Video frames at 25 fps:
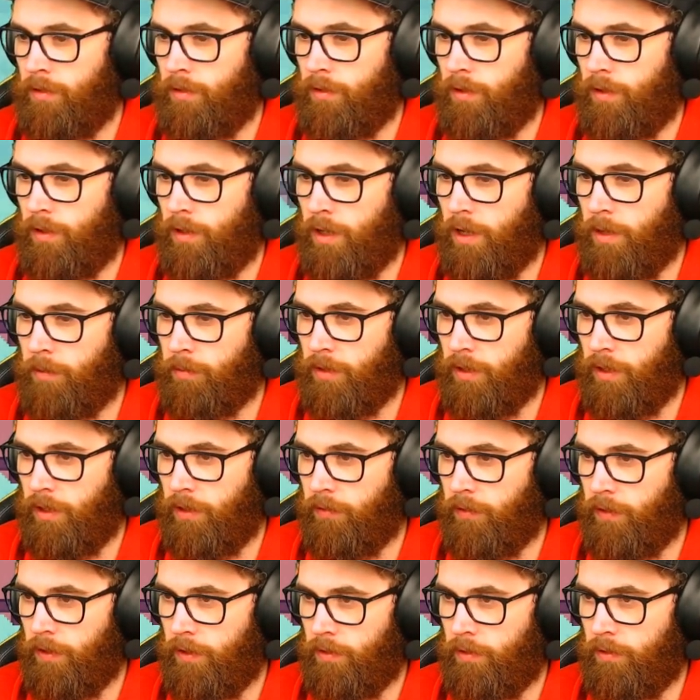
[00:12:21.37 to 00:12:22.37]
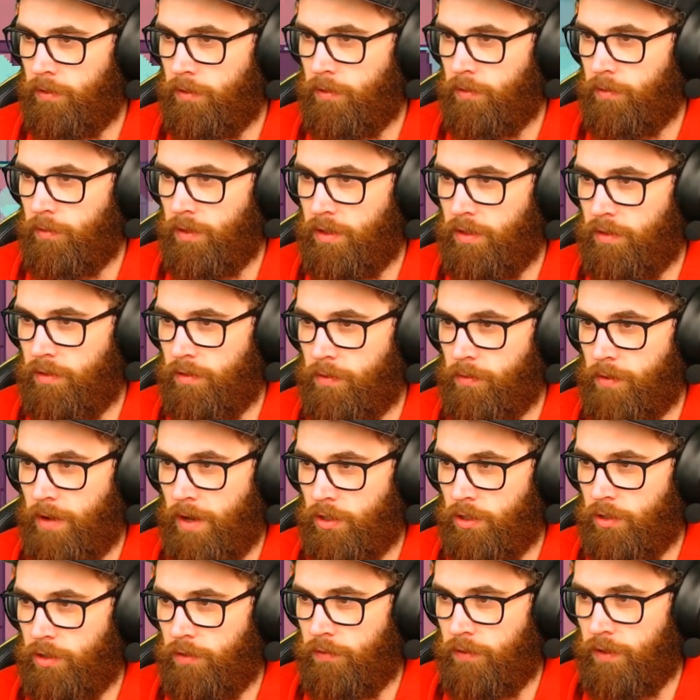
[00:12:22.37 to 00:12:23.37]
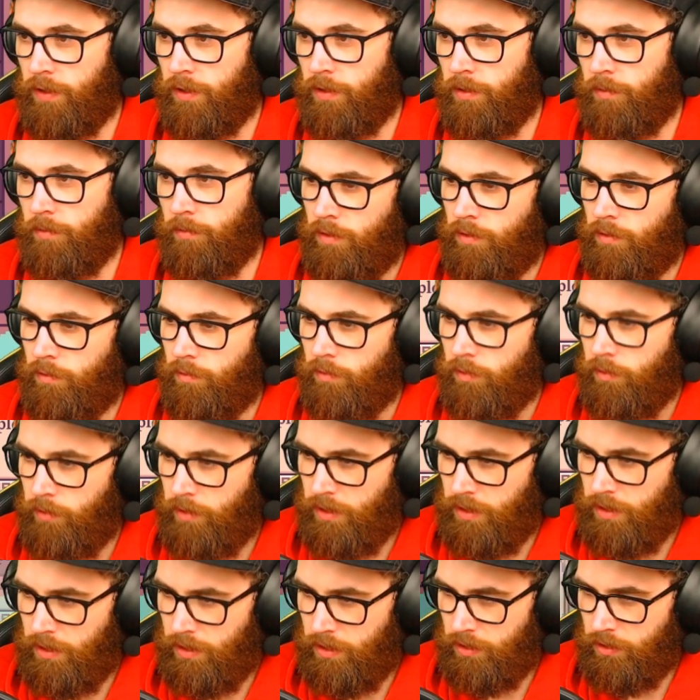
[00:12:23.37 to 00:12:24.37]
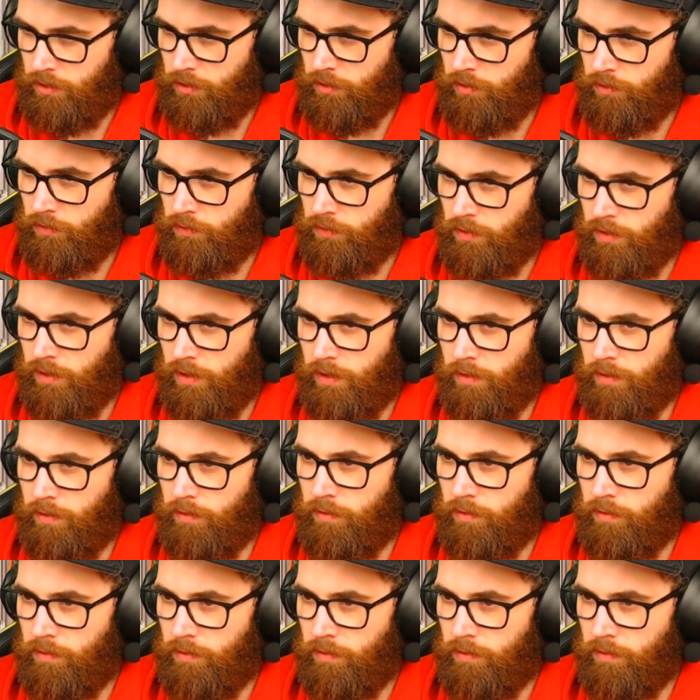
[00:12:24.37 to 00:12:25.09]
I can't believe that. We, we actually found them. What do we need to do for our